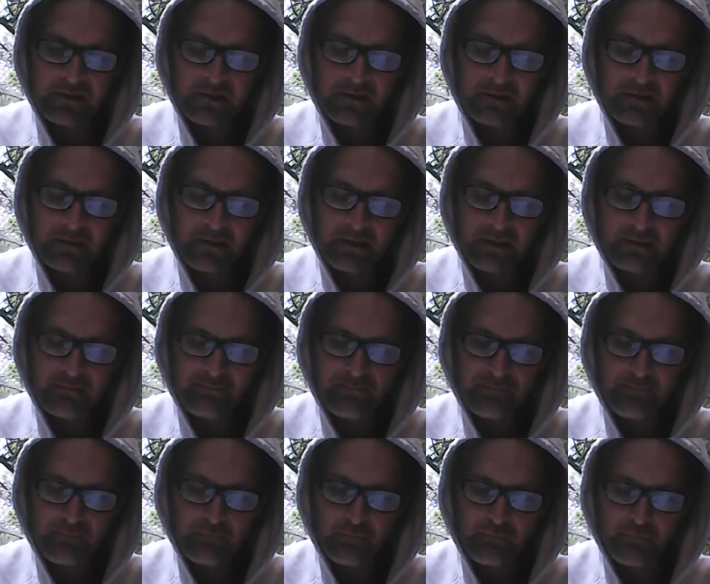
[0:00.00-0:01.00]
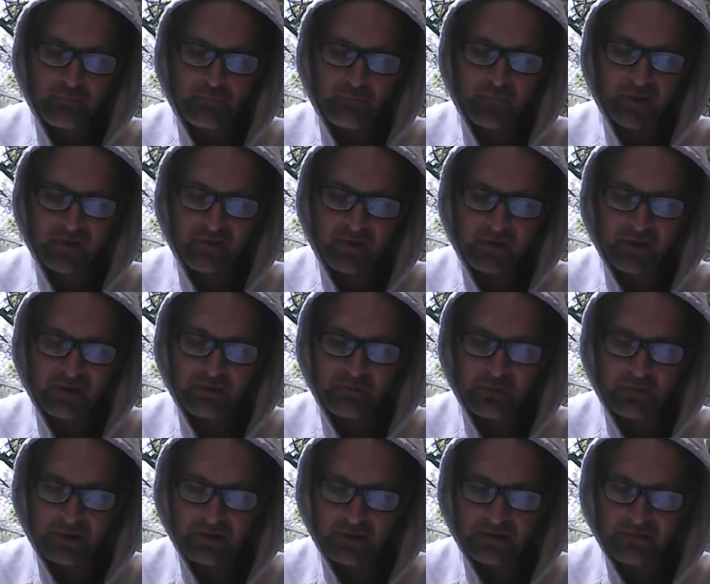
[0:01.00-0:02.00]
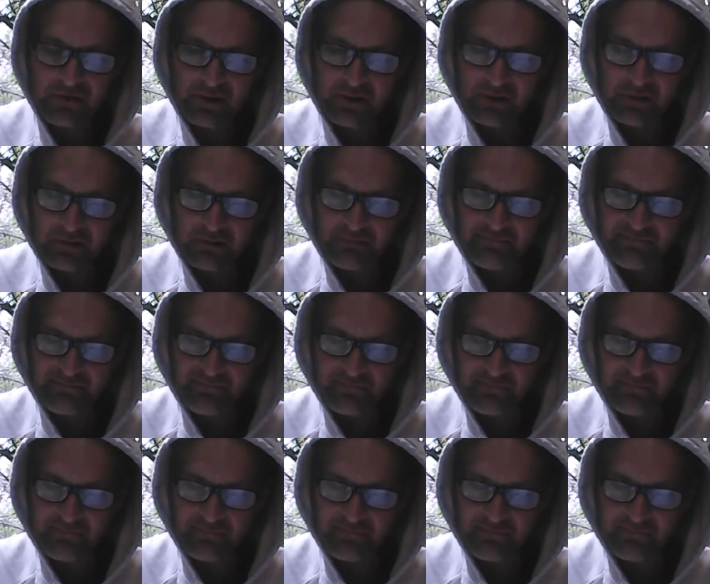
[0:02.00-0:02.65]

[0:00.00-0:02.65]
they're it's not going to work if you don't.